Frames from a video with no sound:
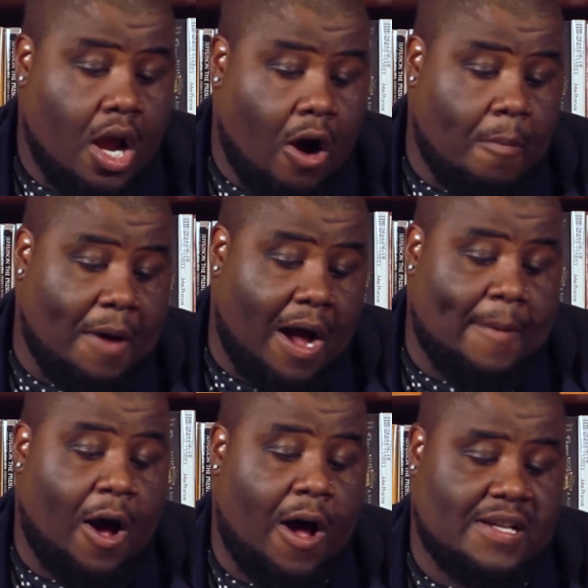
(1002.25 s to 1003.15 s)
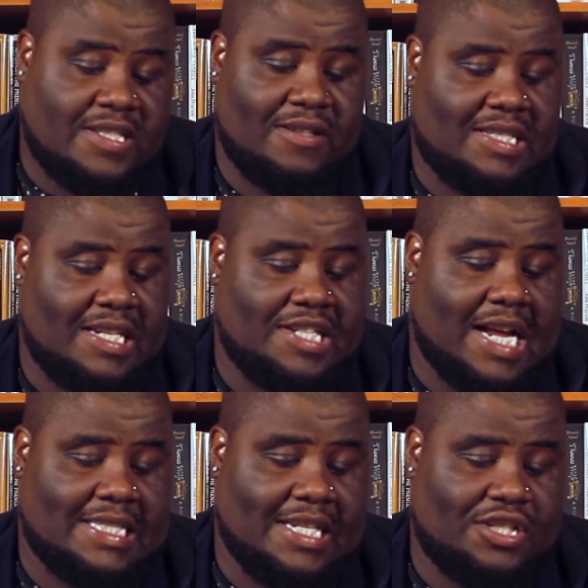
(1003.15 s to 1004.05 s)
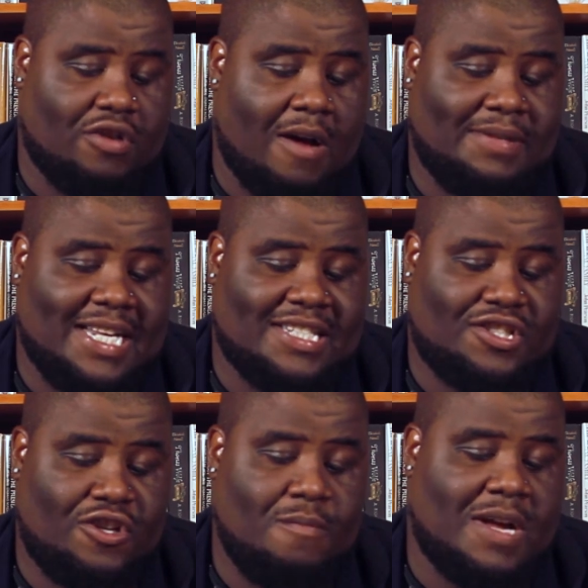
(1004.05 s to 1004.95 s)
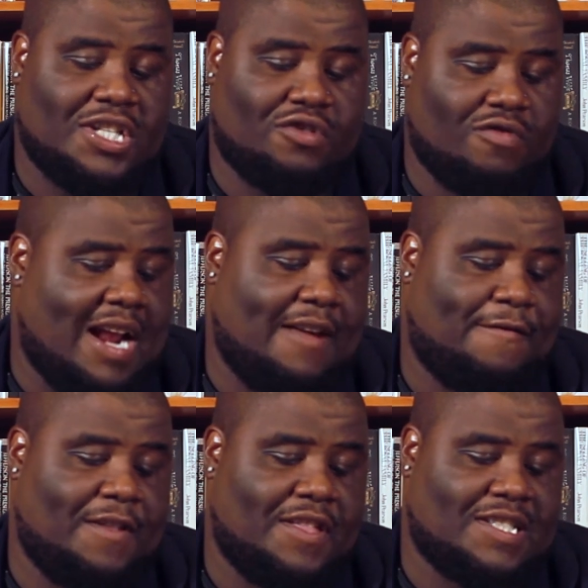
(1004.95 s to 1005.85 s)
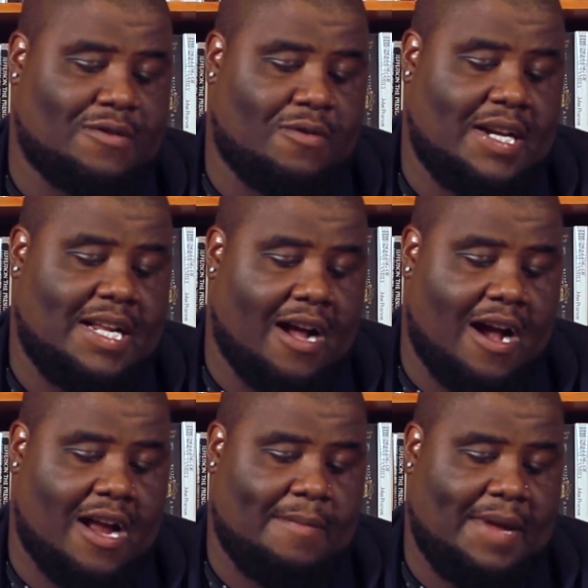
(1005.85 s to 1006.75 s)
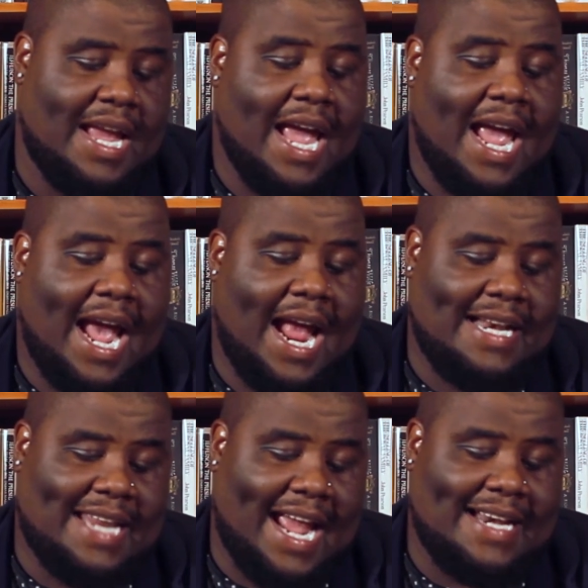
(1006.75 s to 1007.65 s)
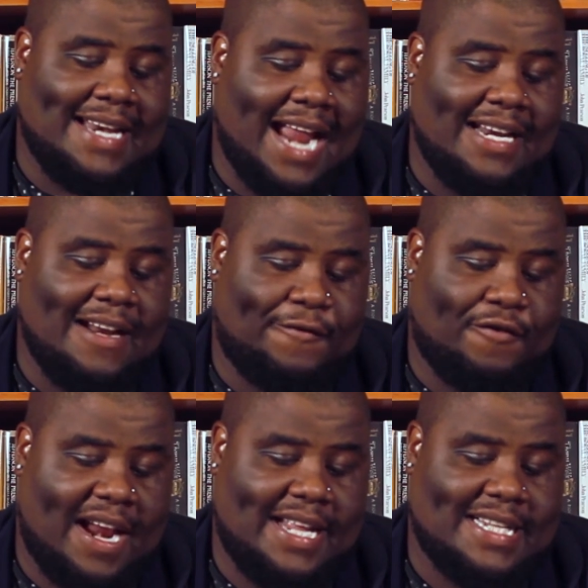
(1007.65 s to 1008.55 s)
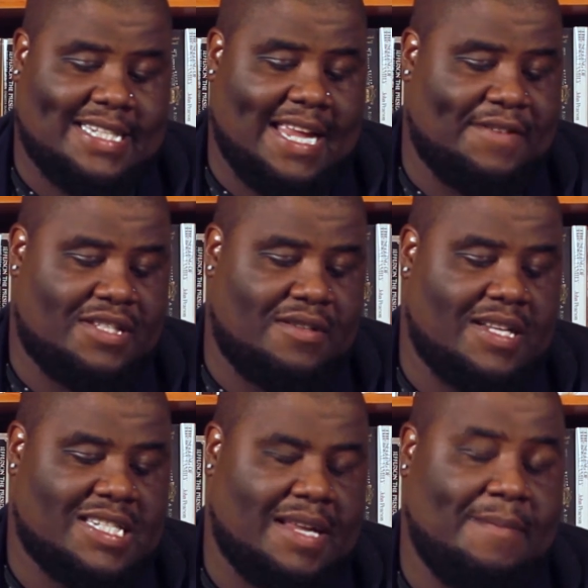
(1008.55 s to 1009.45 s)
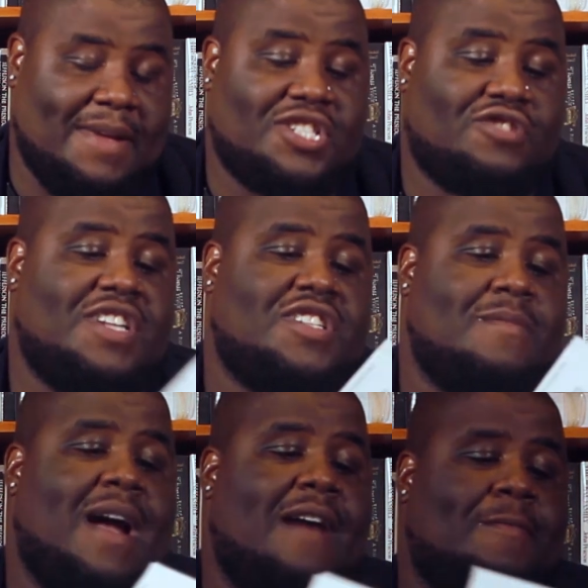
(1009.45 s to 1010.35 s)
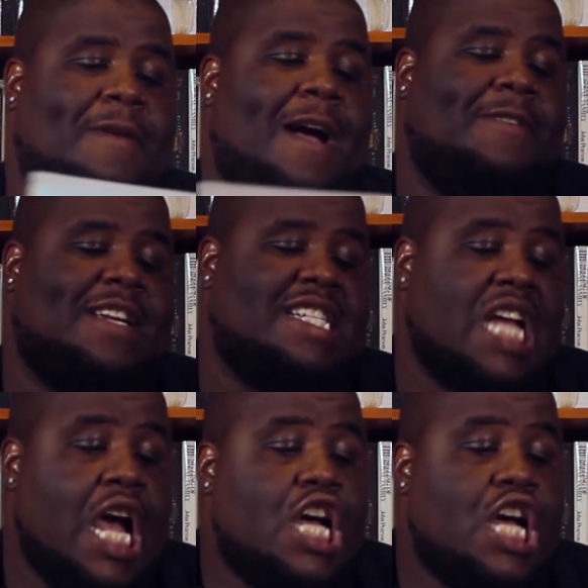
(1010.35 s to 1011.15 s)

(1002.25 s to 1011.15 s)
Obama also suggested Trump gets too much credit for the soaring economy and that not enough credit is given to his administration by Republicans.